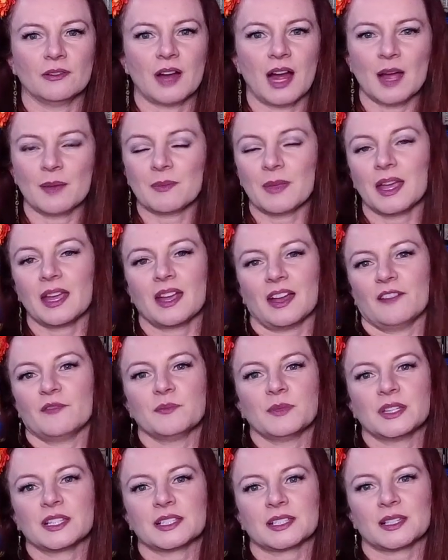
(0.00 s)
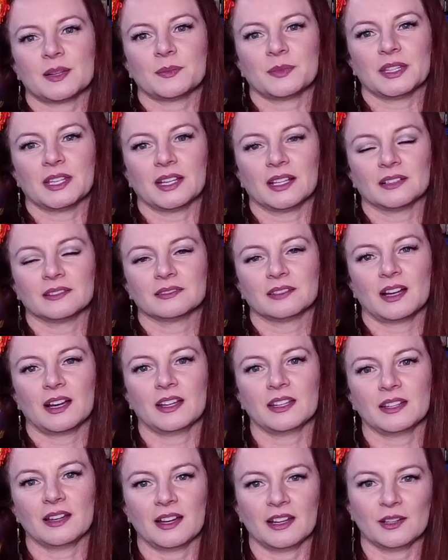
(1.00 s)
I may have missed something.
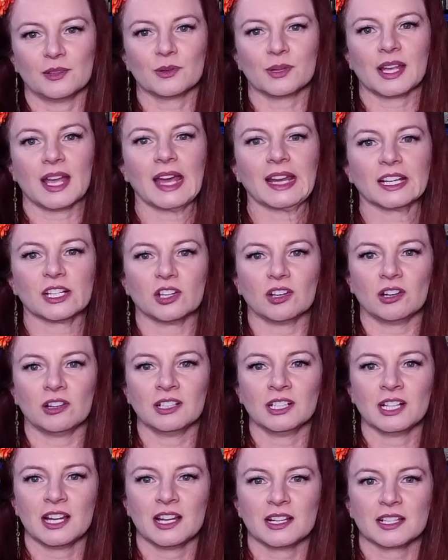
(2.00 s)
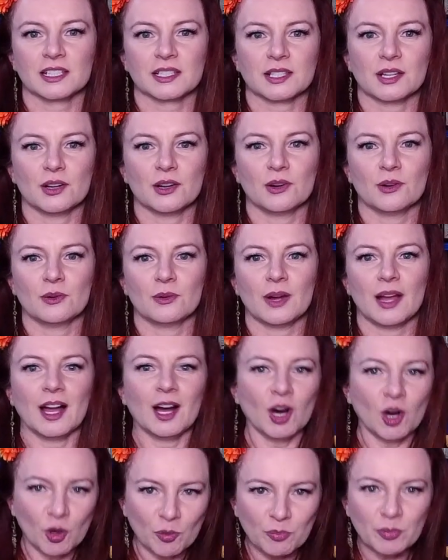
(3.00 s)
I don't get it all. So
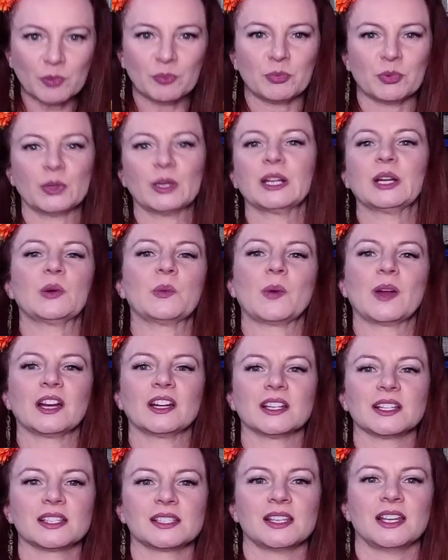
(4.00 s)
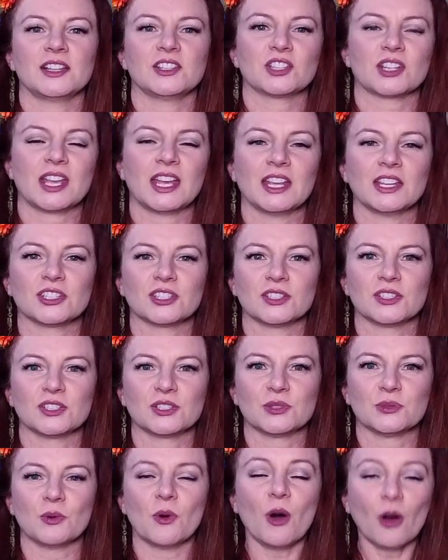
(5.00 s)
help bring awareness and education
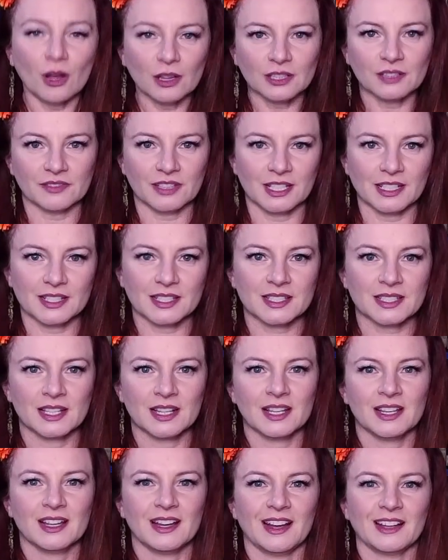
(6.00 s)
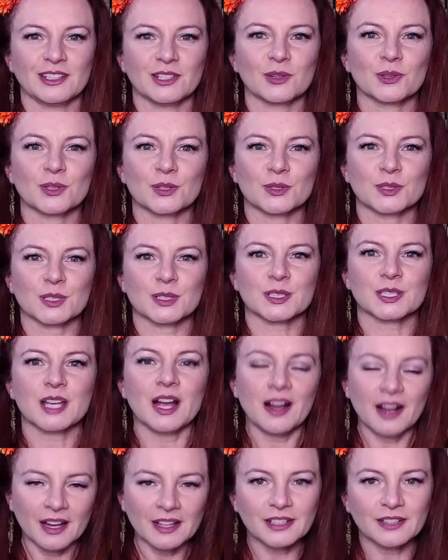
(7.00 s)
to all of us. I know there's a
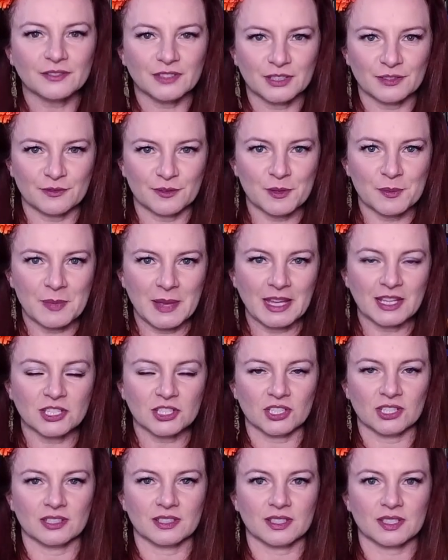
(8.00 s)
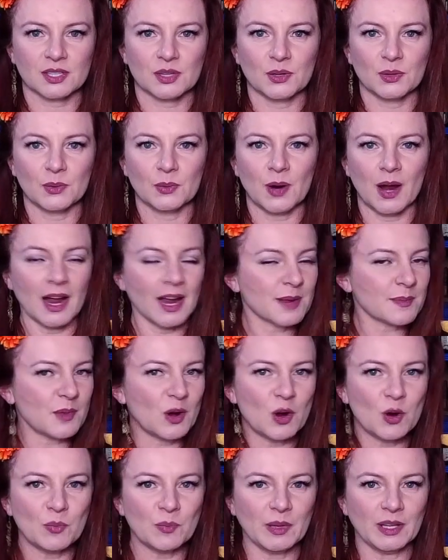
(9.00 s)
ton of information, so I'm
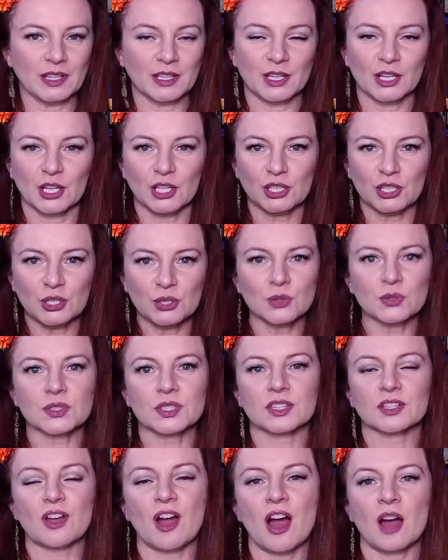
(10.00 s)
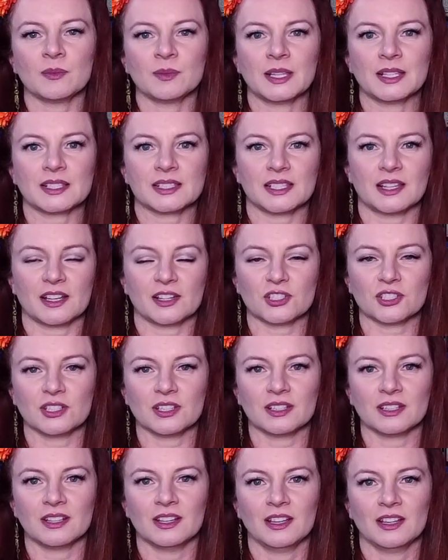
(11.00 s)
open. Use the comment
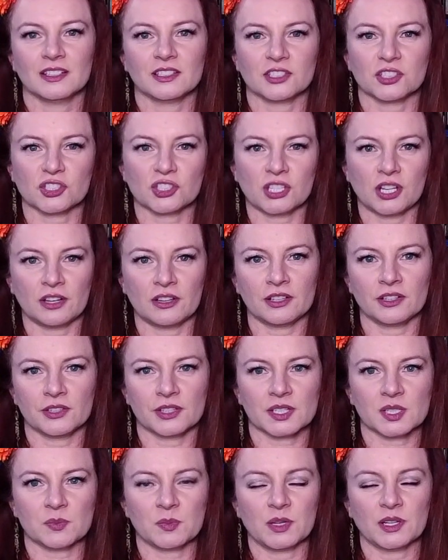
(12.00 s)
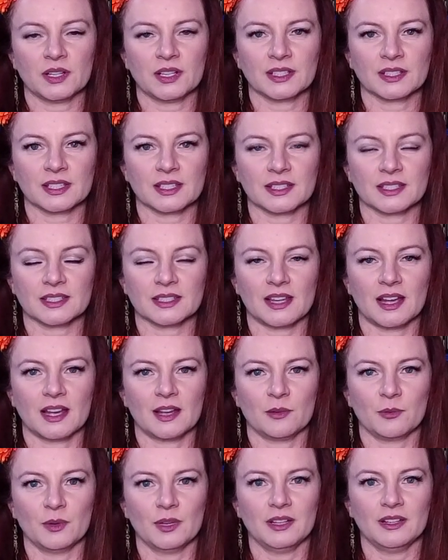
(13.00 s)
section to share your experiences. I
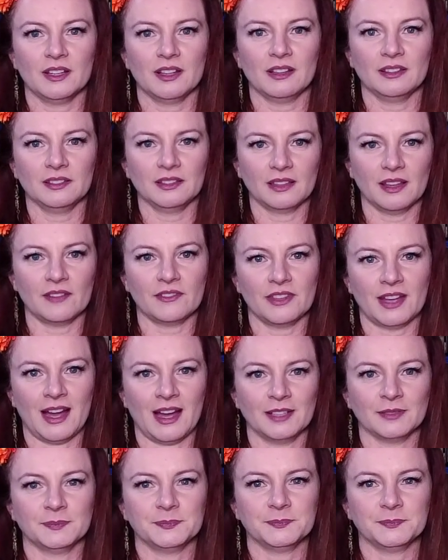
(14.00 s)
would love that.